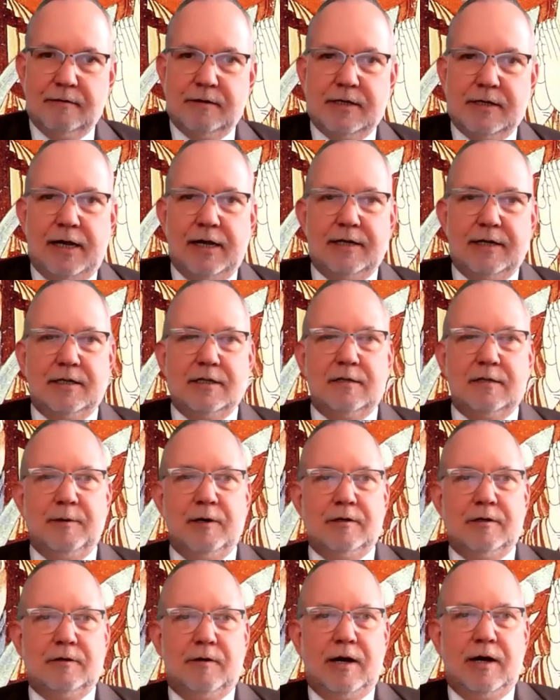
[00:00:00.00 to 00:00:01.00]
of science and
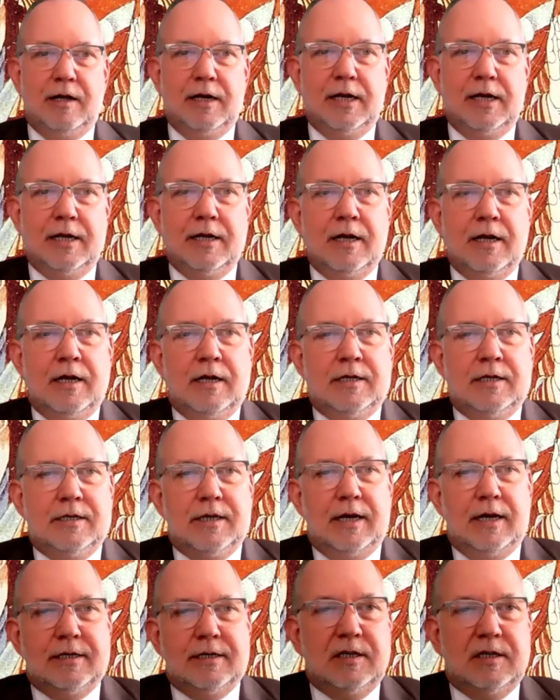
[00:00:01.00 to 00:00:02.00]
spirituality,
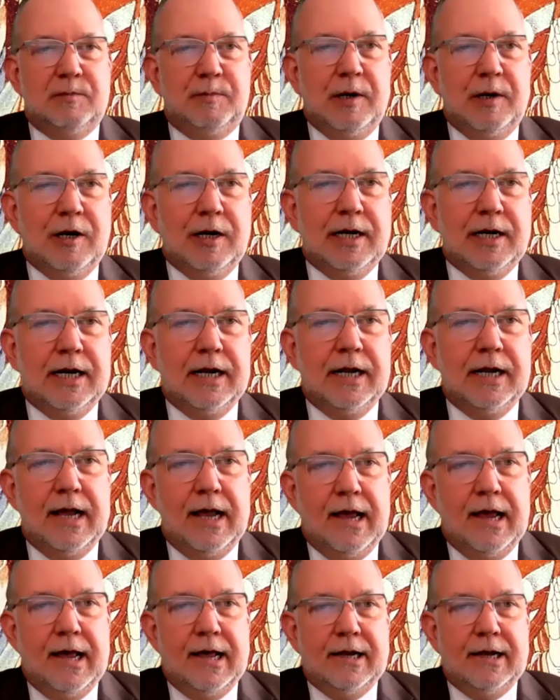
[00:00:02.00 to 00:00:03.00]
science and spirit,
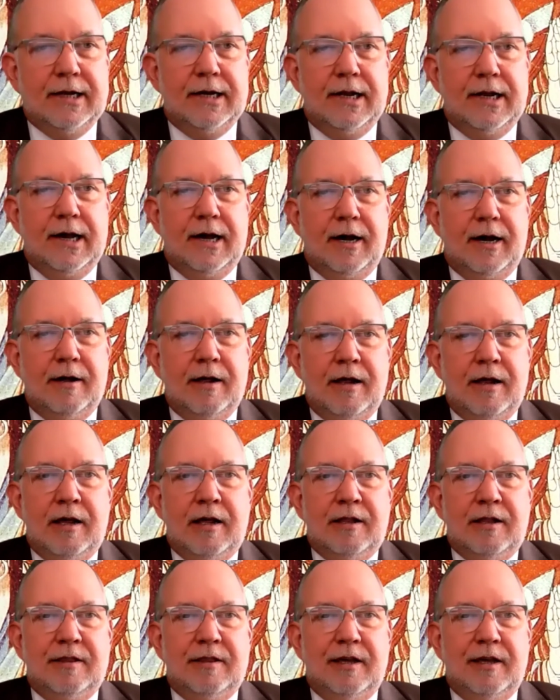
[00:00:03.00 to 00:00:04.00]
and
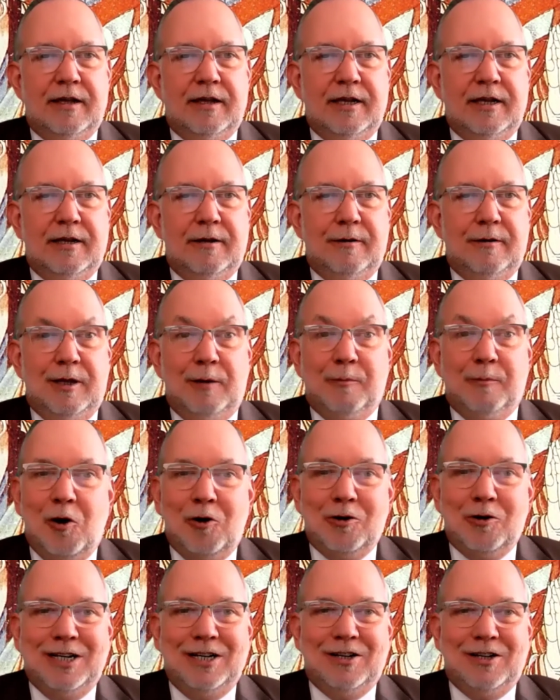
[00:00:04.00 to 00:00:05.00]
the
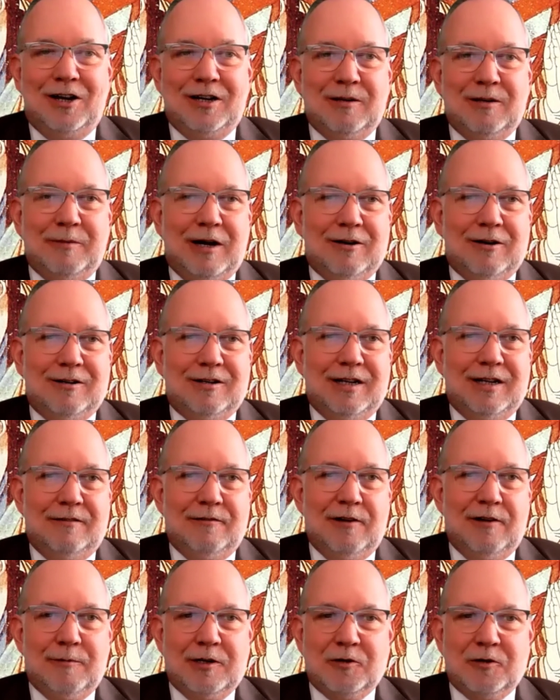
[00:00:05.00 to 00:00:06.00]
approach he talked about
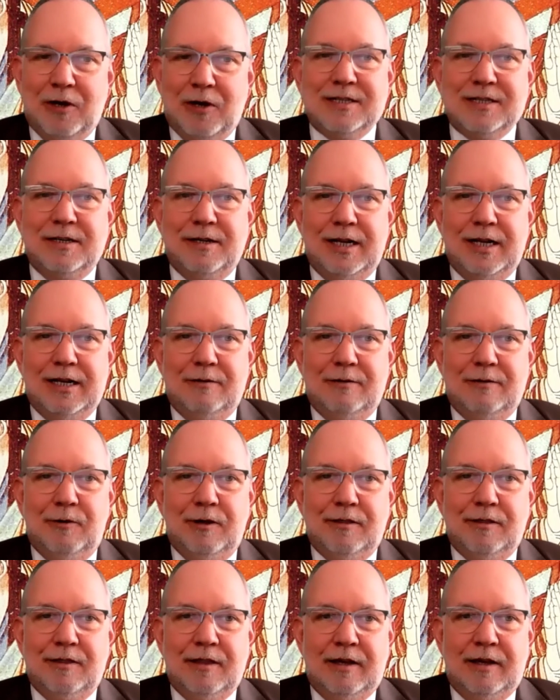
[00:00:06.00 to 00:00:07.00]
very much resonated
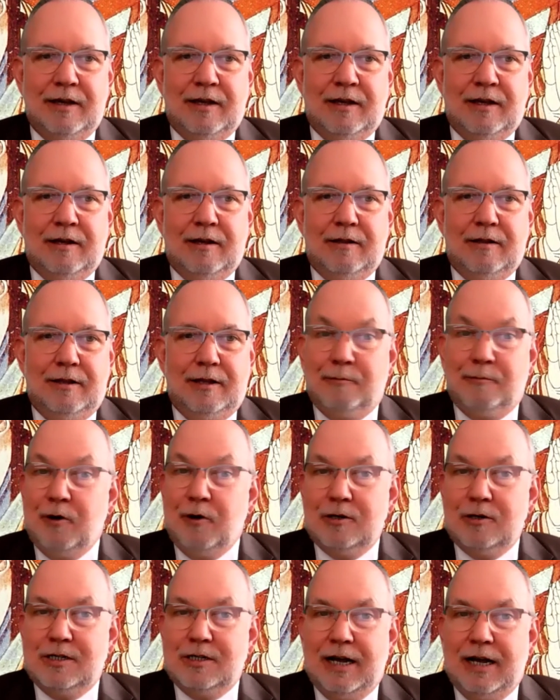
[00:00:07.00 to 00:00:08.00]
with the
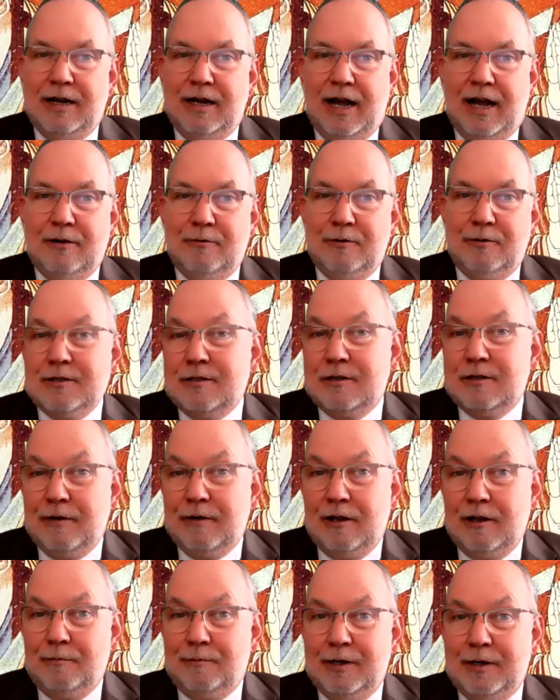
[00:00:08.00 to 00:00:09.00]
approach I was
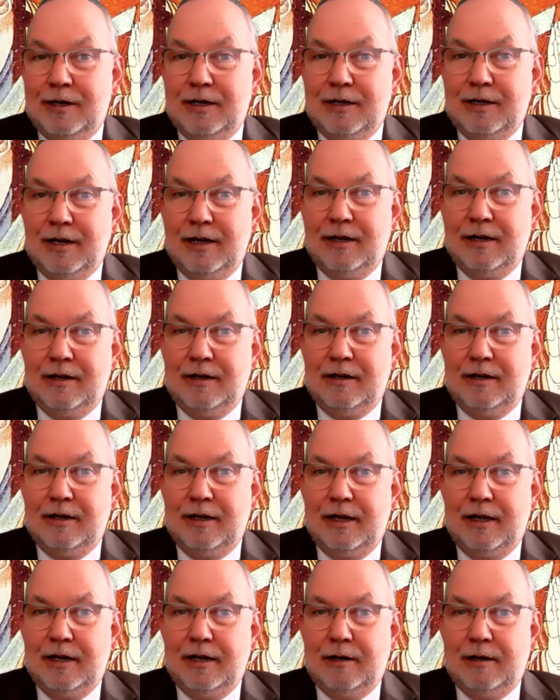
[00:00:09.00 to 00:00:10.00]
developing
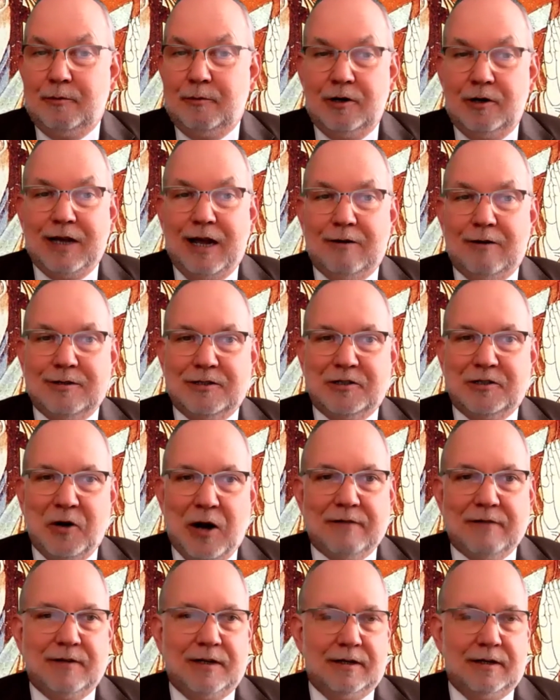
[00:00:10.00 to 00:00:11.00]
in a book I was
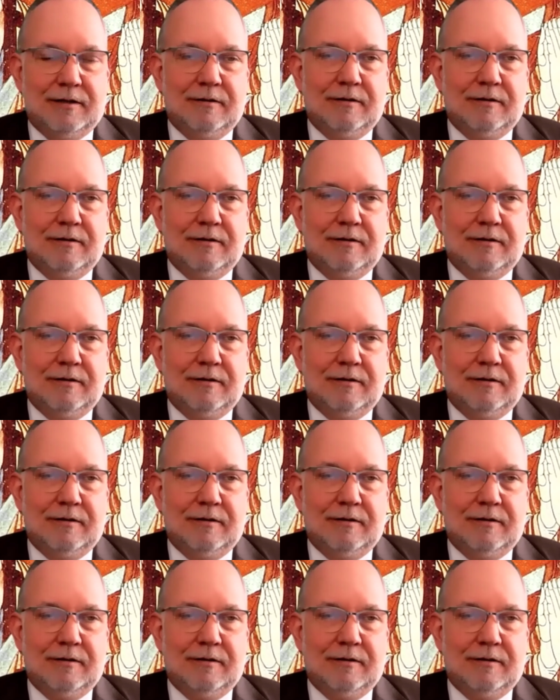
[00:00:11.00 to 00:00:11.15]
rough